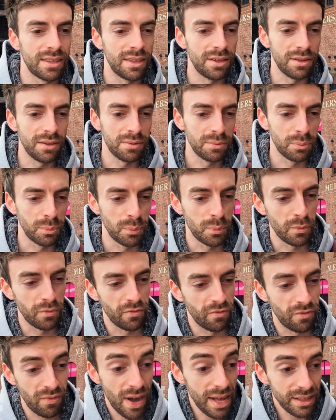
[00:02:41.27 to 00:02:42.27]
The
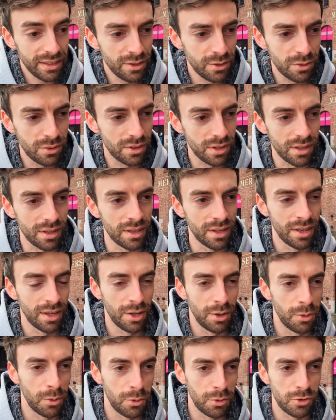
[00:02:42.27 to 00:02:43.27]
value that
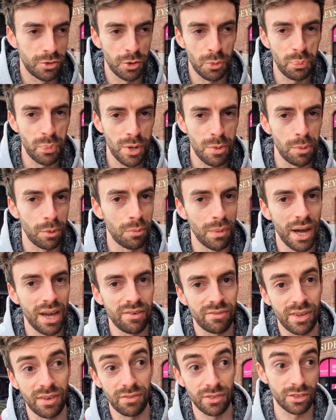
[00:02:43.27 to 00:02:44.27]
some people might
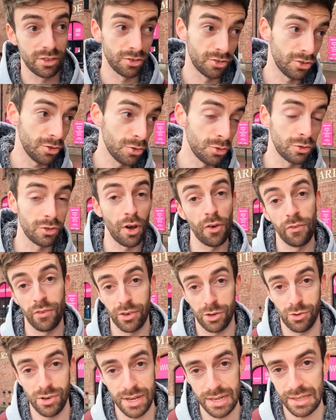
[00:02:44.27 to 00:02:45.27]
have given to Jews
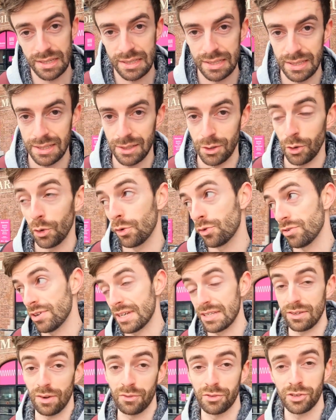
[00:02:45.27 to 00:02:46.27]
over Greeks, or
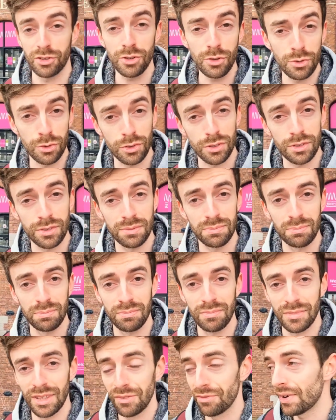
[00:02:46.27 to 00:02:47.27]
Greeks over Jews,
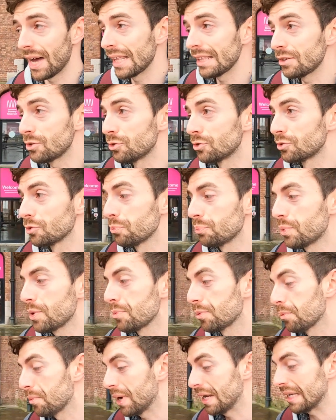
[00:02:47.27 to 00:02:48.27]
the value some
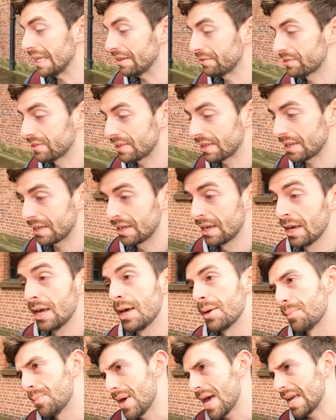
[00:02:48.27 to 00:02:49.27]
people might give to
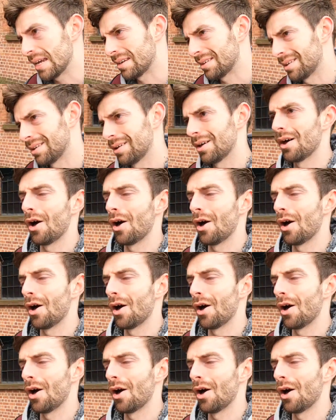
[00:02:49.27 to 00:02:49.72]
men